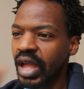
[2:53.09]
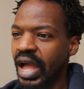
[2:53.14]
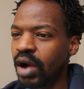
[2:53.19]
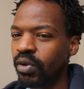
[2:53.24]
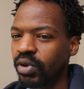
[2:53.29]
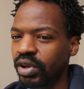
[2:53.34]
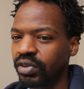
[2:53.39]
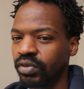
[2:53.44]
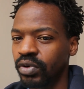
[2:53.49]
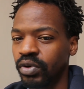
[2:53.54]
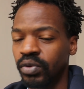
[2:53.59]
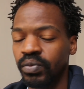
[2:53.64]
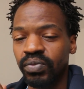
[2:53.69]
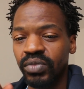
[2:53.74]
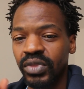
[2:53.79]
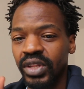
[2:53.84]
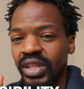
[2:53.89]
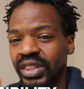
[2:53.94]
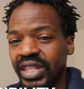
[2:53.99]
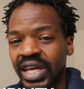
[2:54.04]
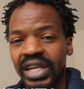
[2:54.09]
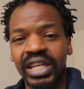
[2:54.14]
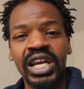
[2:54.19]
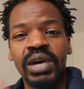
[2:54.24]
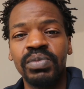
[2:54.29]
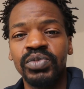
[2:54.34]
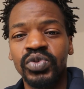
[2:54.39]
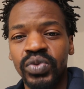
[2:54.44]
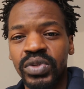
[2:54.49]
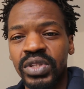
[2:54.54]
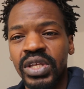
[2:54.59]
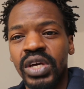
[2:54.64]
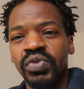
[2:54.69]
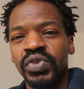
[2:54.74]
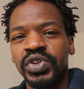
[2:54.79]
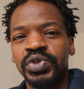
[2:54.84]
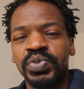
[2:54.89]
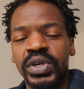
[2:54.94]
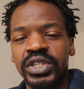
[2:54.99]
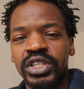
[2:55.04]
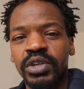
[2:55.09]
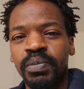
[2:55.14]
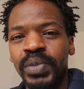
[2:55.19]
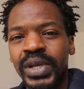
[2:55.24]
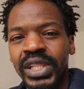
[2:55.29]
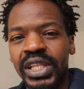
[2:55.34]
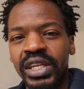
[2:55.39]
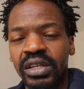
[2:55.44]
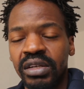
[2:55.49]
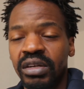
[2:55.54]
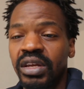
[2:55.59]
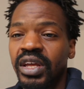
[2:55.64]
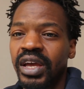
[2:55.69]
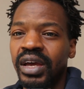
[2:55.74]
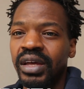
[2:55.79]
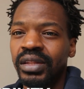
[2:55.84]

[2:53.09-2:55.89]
However, that comes with responsibility.